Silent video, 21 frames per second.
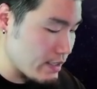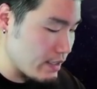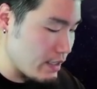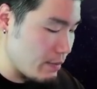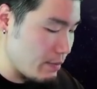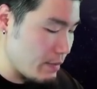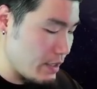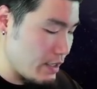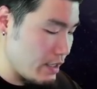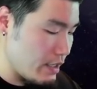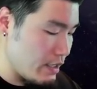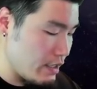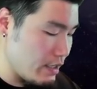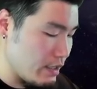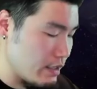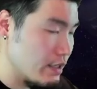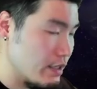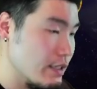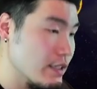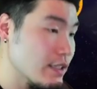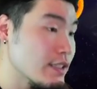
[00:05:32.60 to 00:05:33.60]
Let me
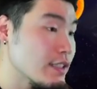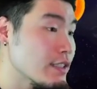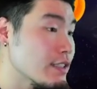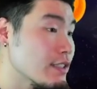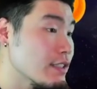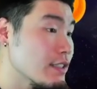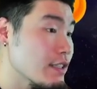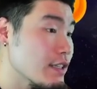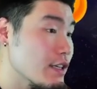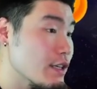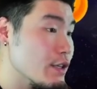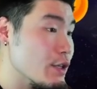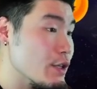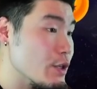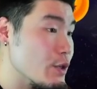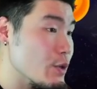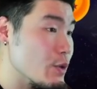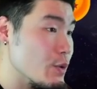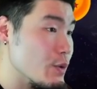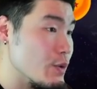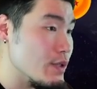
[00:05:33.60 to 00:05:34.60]

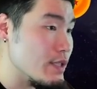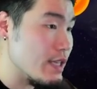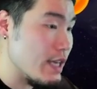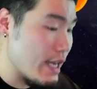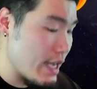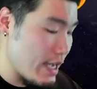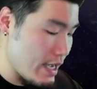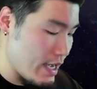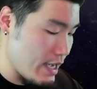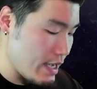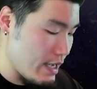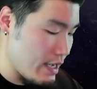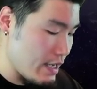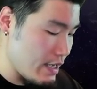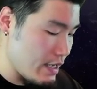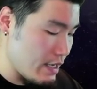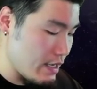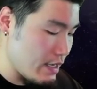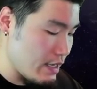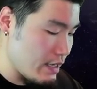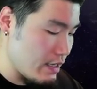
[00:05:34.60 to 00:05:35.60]
use
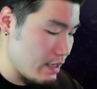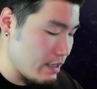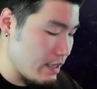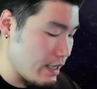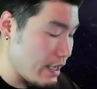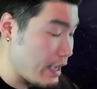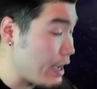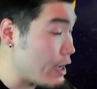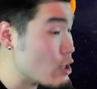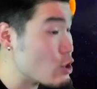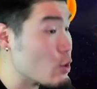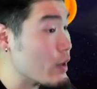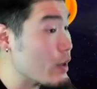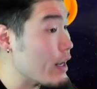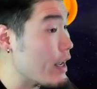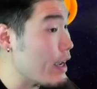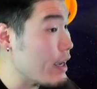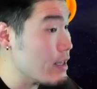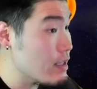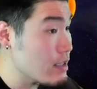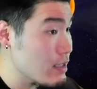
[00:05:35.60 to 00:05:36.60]
a Android
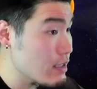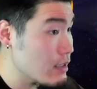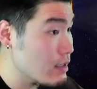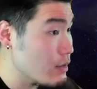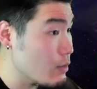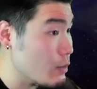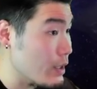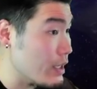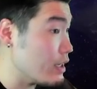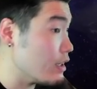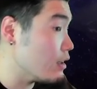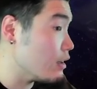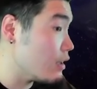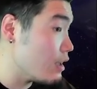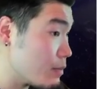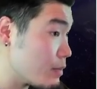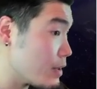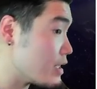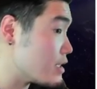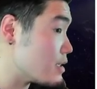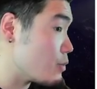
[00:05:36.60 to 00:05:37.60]
8. We heal
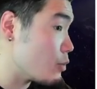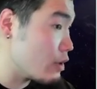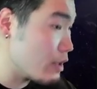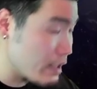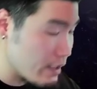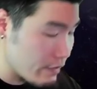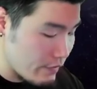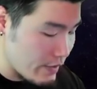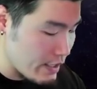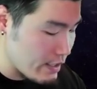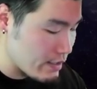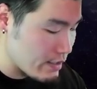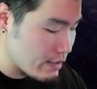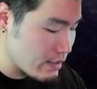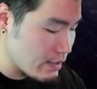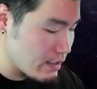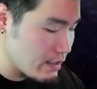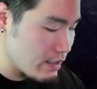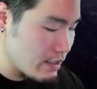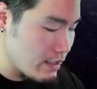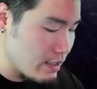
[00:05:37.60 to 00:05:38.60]
get some more
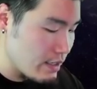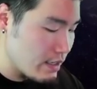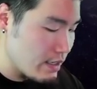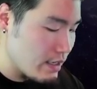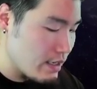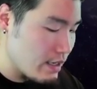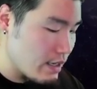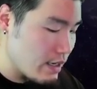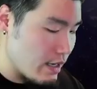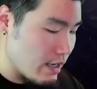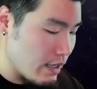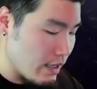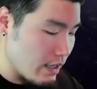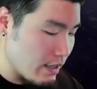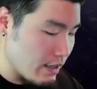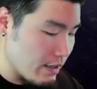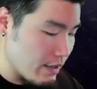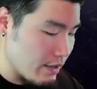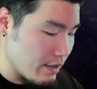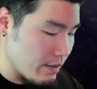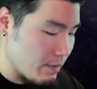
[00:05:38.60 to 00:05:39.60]
defense.
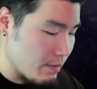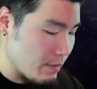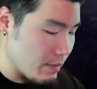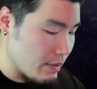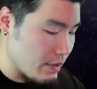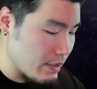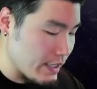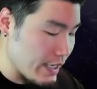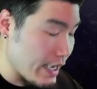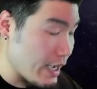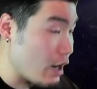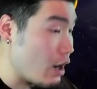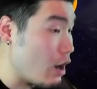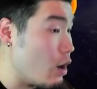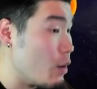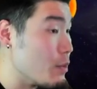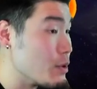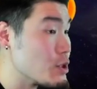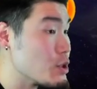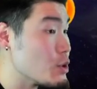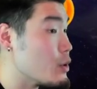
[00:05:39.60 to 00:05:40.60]
Um, yeah,
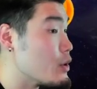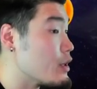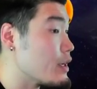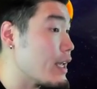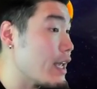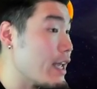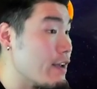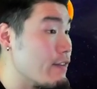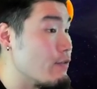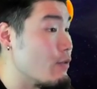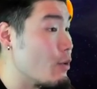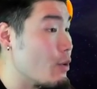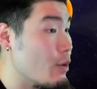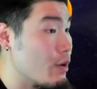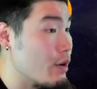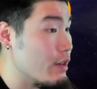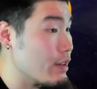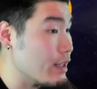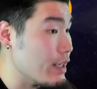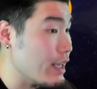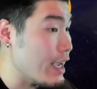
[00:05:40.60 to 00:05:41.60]
almost 200k
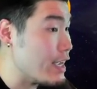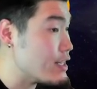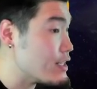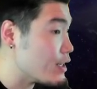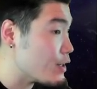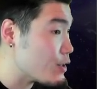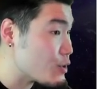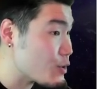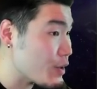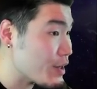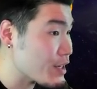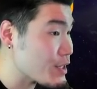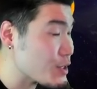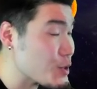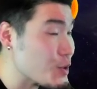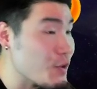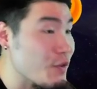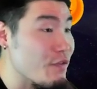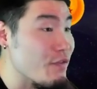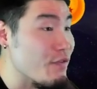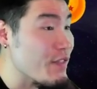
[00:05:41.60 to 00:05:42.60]
for the AGL trunks,
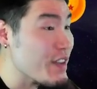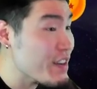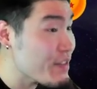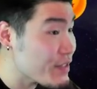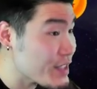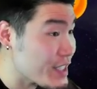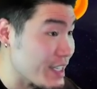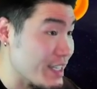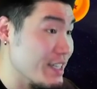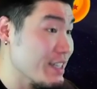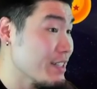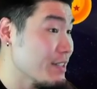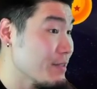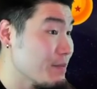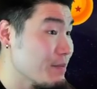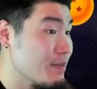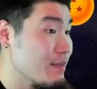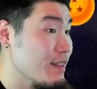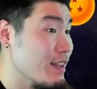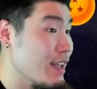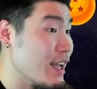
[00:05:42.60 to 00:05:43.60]
250
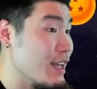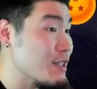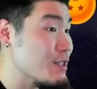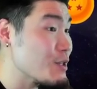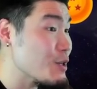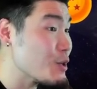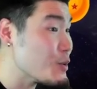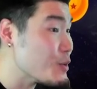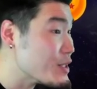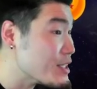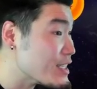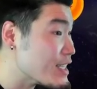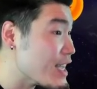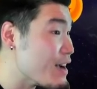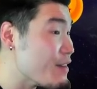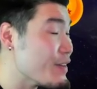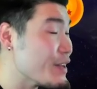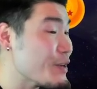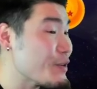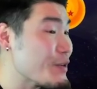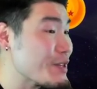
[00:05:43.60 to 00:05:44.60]
and
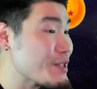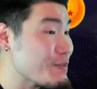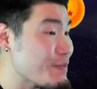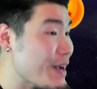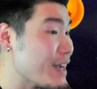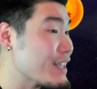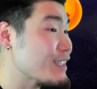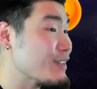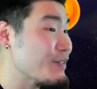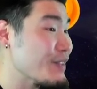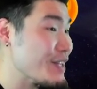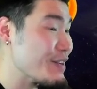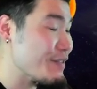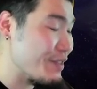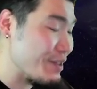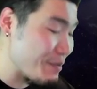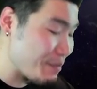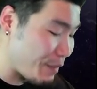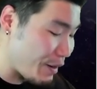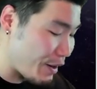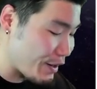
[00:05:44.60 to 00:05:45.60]
270 respectively for
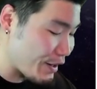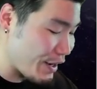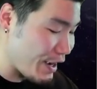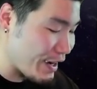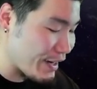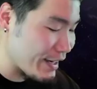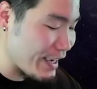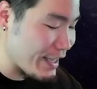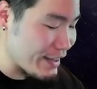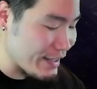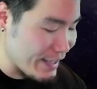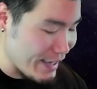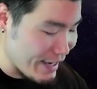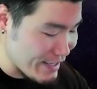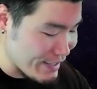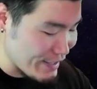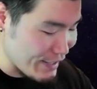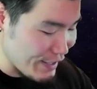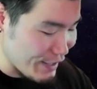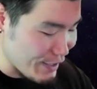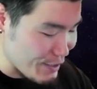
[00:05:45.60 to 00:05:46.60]
the Bardock and the
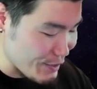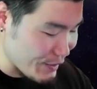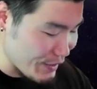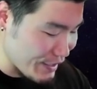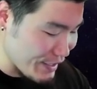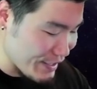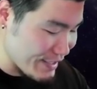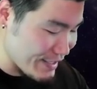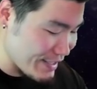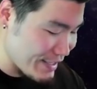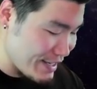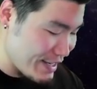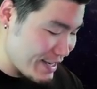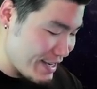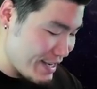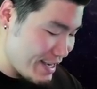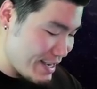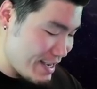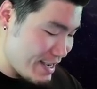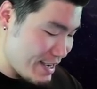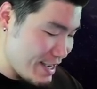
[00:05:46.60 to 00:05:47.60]
STR trunks.
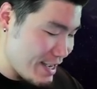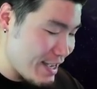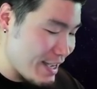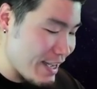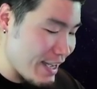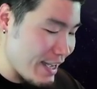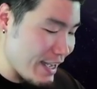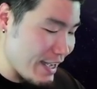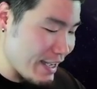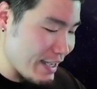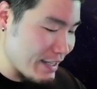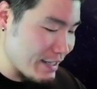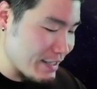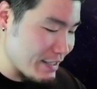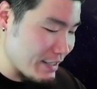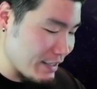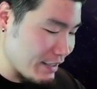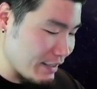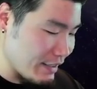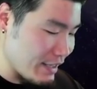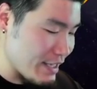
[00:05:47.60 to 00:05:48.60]
And
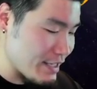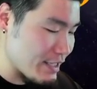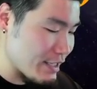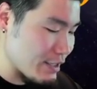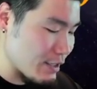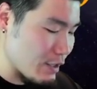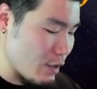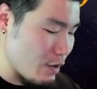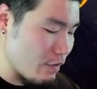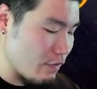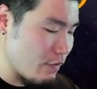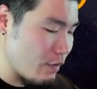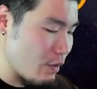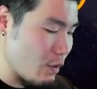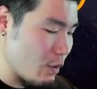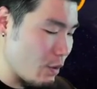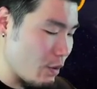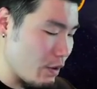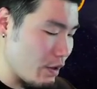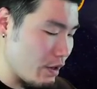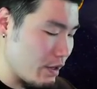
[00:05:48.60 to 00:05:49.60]
uh, let's just go
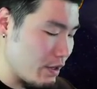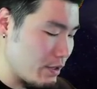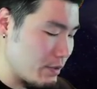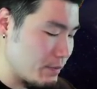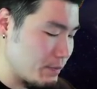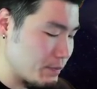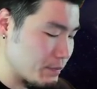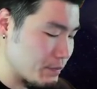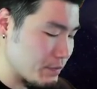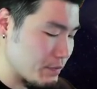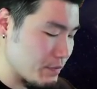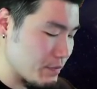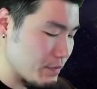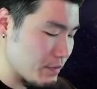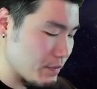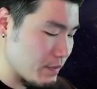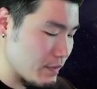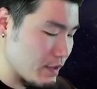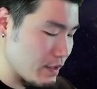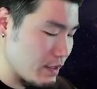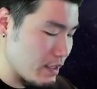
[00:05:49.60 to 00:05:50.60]
for
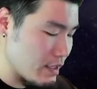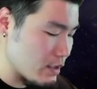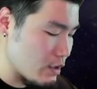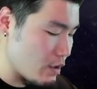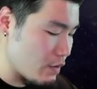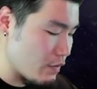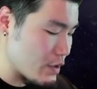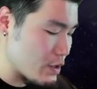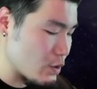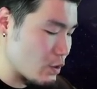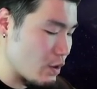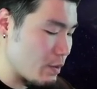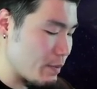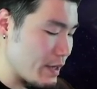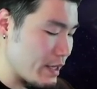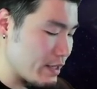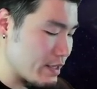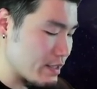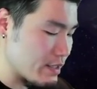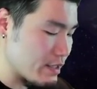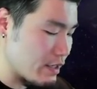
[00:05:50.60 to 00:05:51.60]
let's go for
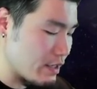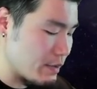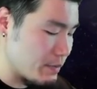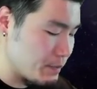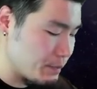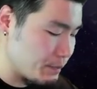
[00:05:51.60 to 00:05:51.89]
Sorbet this turn.